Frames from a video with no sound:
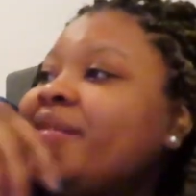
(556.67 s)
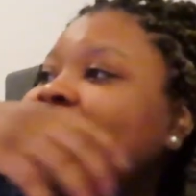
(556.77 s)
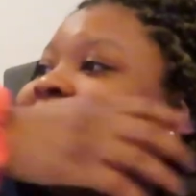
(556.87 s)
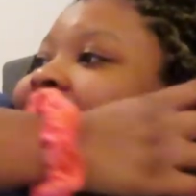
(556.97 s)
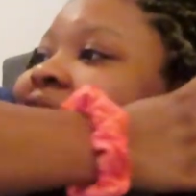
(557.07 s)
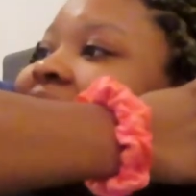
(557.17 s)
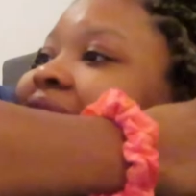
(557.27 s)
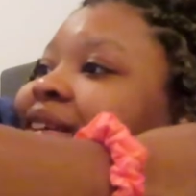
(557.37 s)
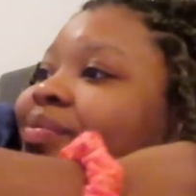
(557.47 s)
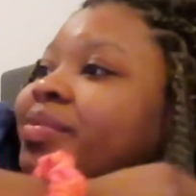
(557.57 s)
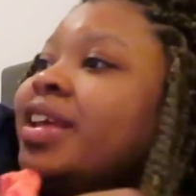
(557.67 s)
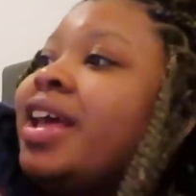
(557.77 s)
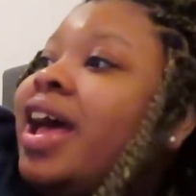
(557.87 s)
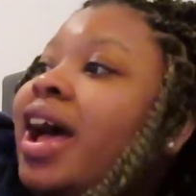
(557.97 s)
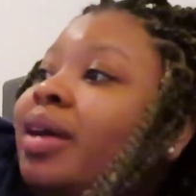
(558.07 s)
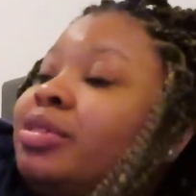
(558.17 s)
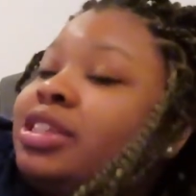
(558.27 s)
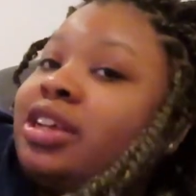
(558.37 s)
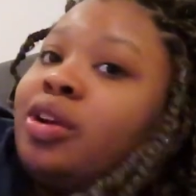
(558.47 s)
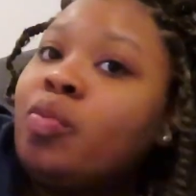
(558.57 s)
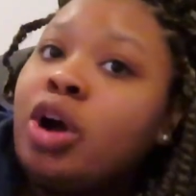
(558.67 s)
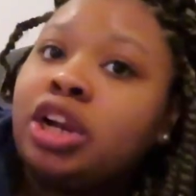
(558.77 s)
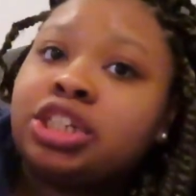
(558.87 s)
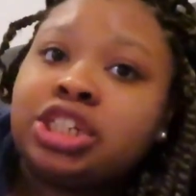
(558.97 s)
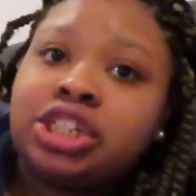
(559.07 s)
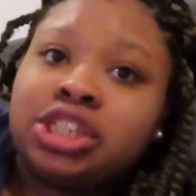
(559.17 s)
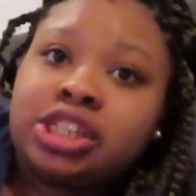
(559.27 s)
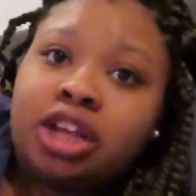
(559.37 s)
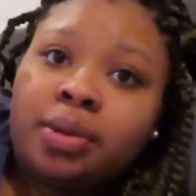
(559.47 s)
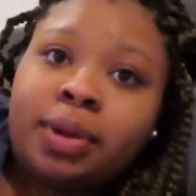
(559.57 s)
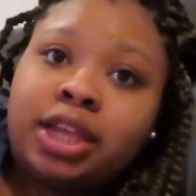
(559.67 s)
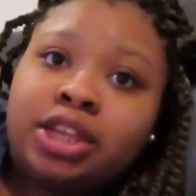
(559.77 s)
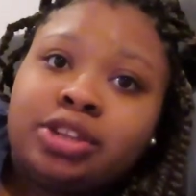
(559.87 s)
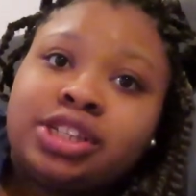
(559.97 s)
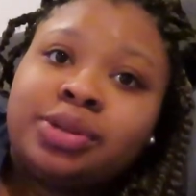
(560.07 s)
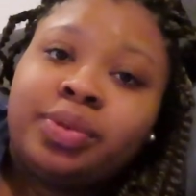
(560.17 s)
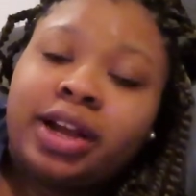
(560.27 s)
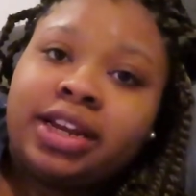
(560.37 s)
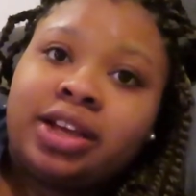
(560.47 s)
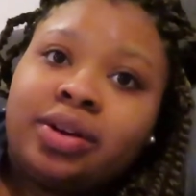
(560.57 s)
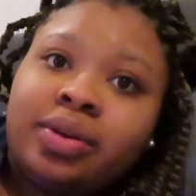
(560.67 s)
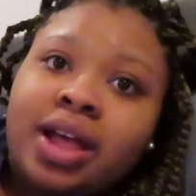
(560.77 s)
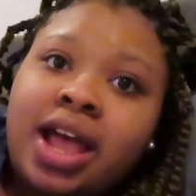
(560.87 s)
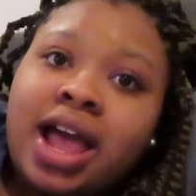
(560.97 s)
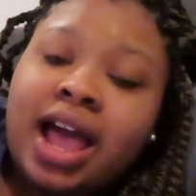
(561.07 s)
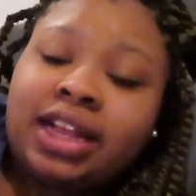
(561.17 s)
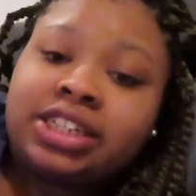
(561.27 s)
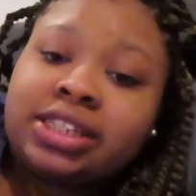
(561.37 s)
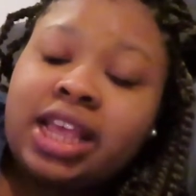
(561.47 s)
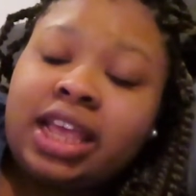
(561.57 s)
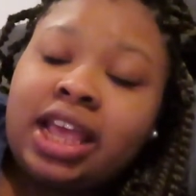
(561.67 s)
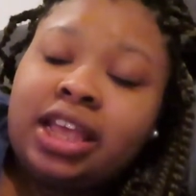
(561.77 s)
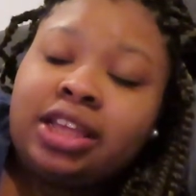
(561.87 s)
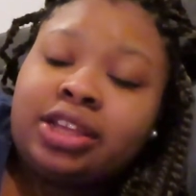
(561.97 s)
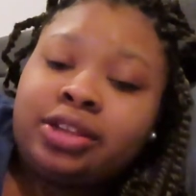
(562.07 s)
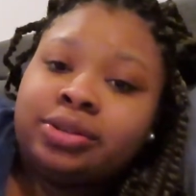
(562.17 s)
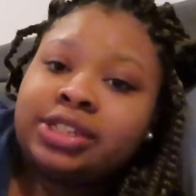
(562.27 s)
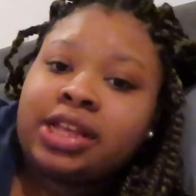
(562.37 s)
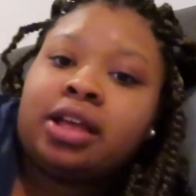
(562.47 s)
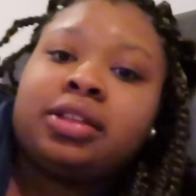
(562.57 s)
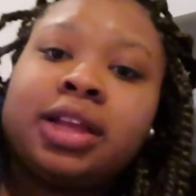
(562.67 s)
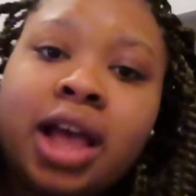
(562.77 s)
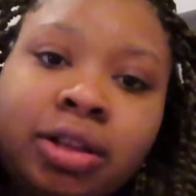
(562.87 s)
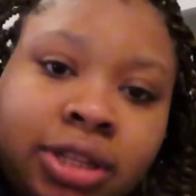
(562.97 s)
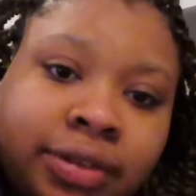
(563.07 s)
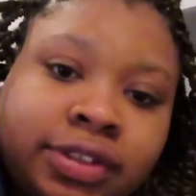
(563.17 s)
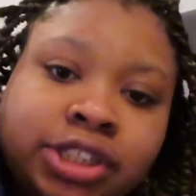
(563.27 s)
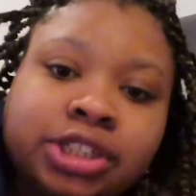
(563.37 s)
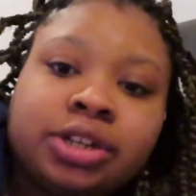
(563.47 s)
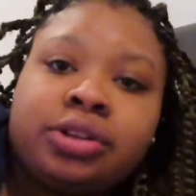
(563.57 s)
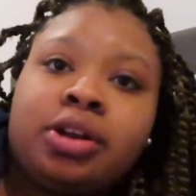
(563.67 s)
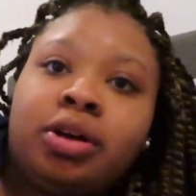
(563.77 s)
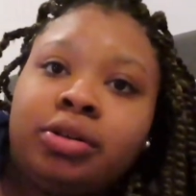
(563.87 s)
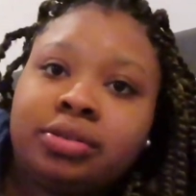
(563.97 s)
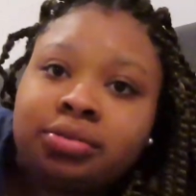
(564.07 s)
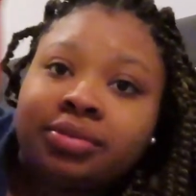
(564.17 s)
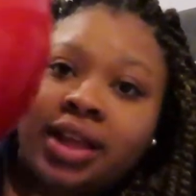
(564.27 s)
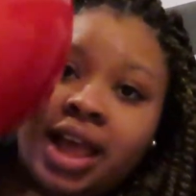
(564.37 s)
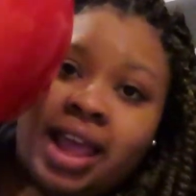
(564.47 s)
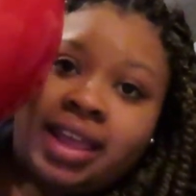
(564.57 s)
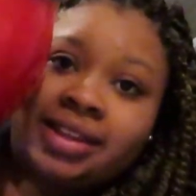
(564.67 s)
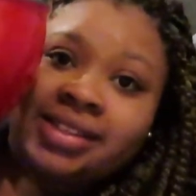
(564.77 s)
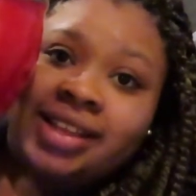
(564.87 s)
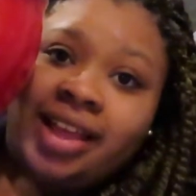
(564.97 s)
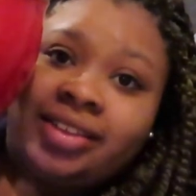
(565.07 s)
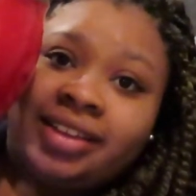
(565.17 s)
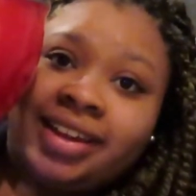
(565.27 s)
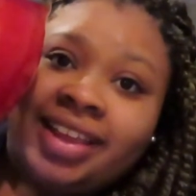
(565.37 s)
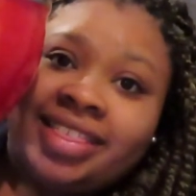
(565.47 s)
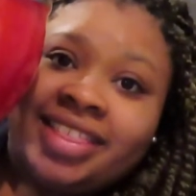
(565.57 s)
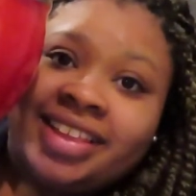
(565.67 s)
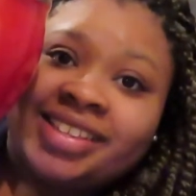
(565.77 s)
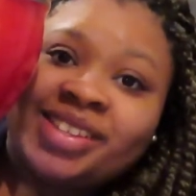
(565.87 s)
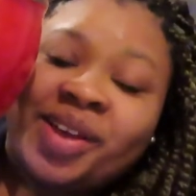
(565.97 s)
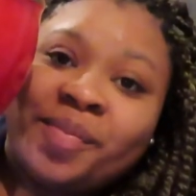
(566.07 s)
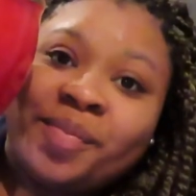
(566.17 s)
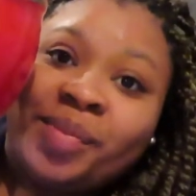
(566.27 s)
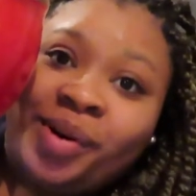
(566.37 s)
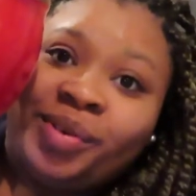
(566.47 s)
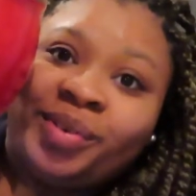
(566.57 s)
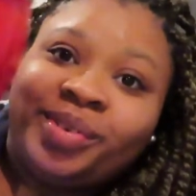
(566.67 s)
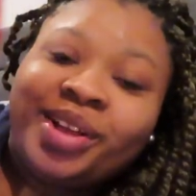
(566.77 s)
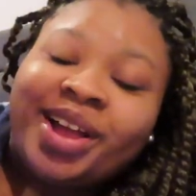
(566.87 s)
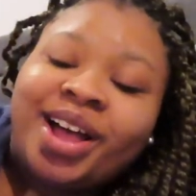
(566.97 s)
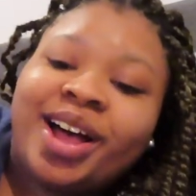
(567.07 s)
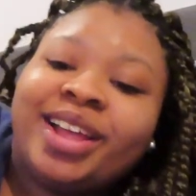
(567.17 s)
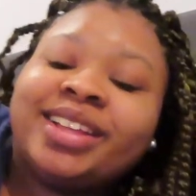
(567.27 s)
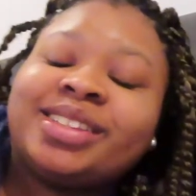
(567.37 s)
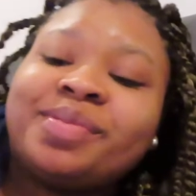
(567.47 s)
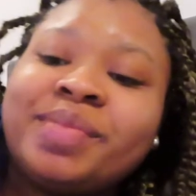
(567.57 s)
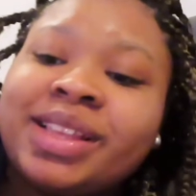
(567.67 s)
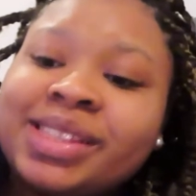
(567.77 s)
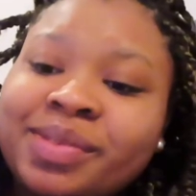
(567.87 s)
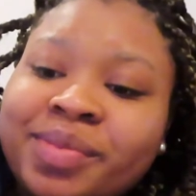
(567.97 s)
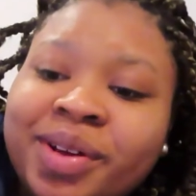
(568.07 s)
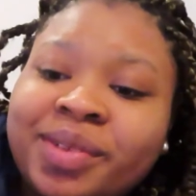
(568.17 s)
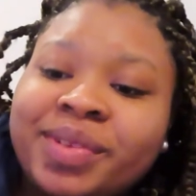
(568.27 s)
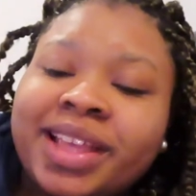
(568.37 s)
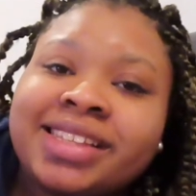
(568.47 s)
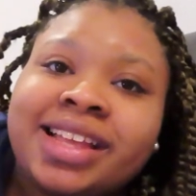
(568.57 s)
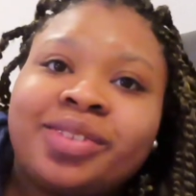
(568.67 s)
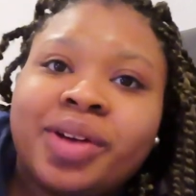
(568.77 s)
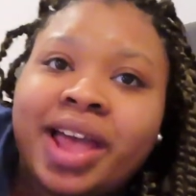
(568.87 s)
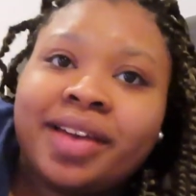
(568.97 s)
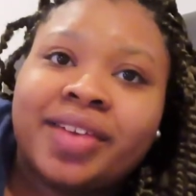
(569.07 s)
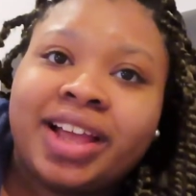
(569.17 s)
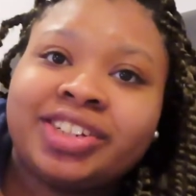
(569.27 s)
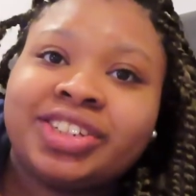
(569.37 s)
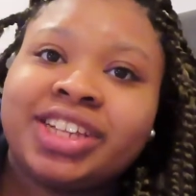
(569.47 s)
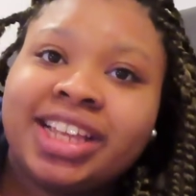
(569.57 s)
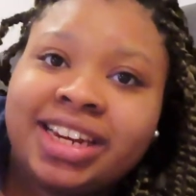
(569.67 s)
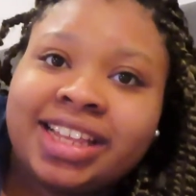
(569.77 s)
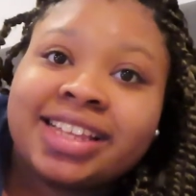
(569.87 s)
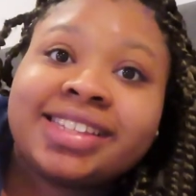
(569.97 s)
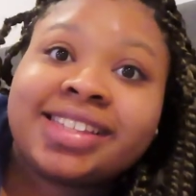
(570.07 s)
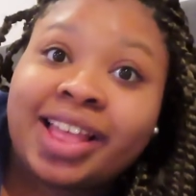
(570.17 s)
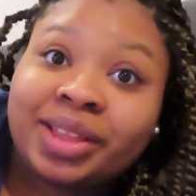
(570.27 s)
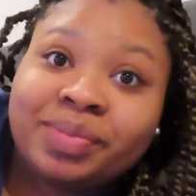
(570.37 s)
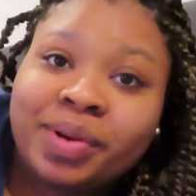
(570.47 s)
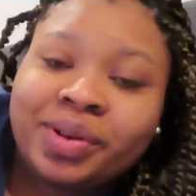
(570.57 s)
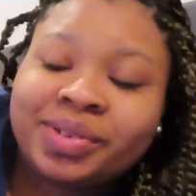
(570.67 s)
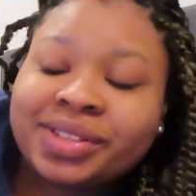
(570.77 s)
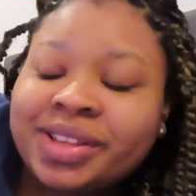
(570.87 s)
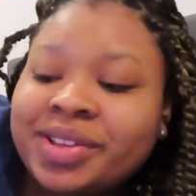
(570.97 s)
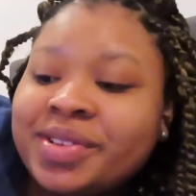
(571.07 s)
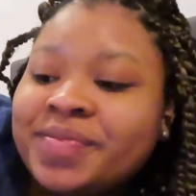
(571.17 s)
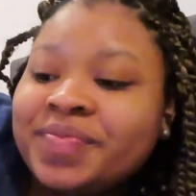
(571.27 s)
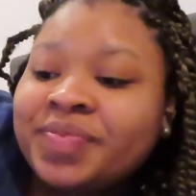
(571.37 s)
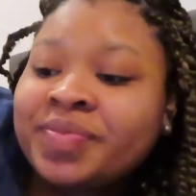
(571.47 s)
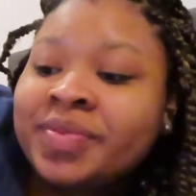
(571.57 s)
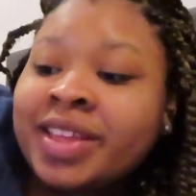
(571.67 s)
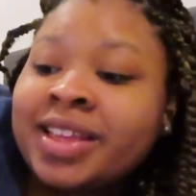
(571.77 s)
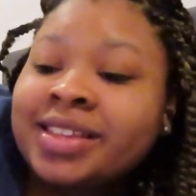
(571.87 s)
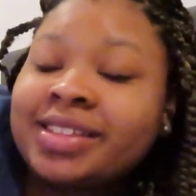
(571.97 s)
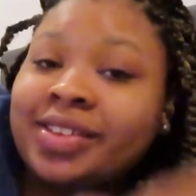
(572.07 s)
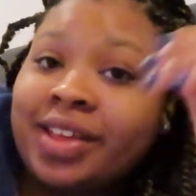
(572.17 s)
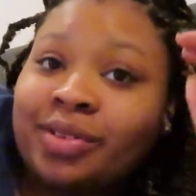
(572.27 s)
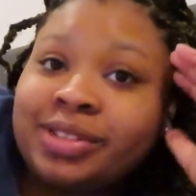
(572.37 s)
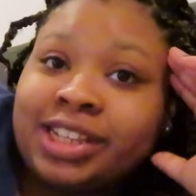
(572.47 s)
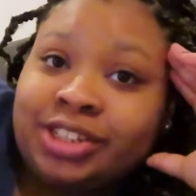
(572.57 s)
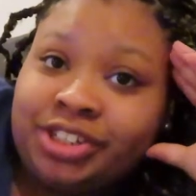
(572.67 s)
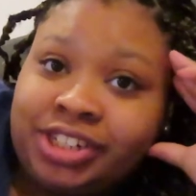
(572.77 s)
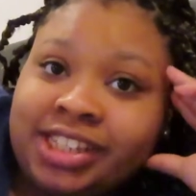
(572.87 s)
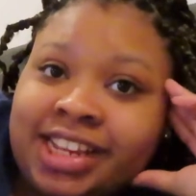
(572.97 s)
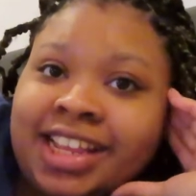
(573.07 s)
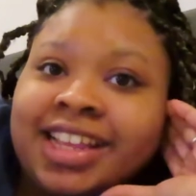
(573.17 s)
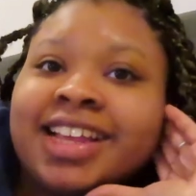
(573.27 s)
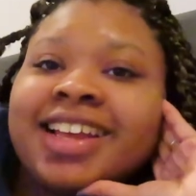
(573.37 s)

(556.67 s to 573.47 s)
but um I'm just going to watch some YouTube right now. I just ate a huge salad. I'll even show y'all. I ate a salad in this bowl. It's a mixing bowl because I don't have actually any salad bowls. So that was interesting.